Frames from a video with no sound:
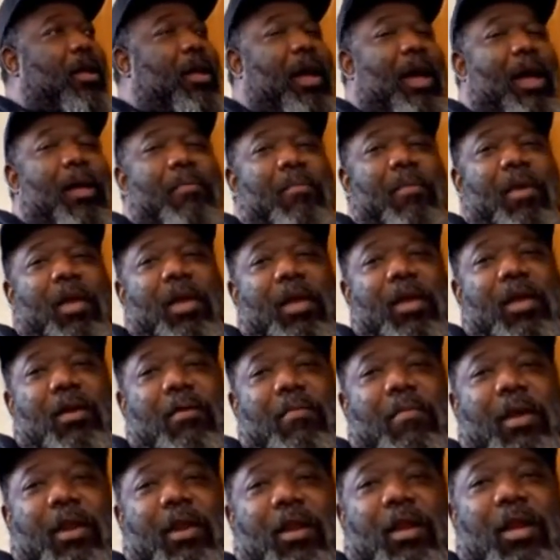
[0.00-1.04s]
I met
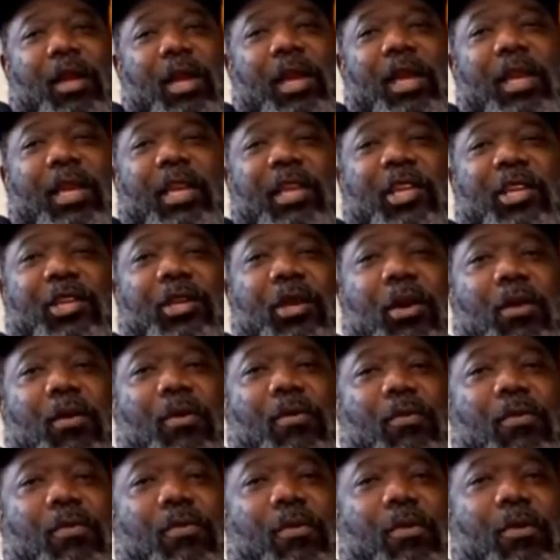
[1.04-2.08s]
him at an indie
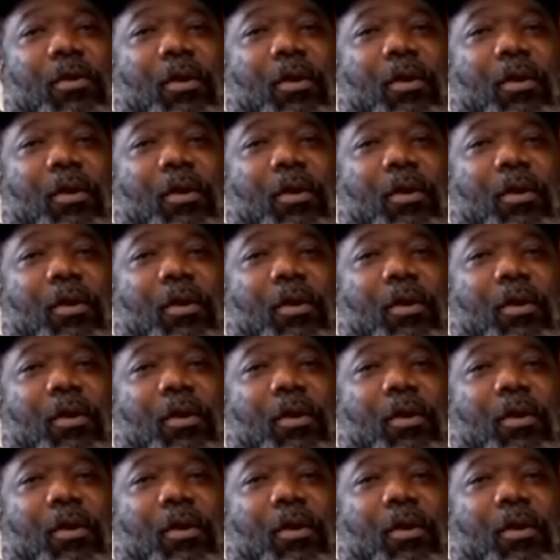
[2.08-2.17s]
show,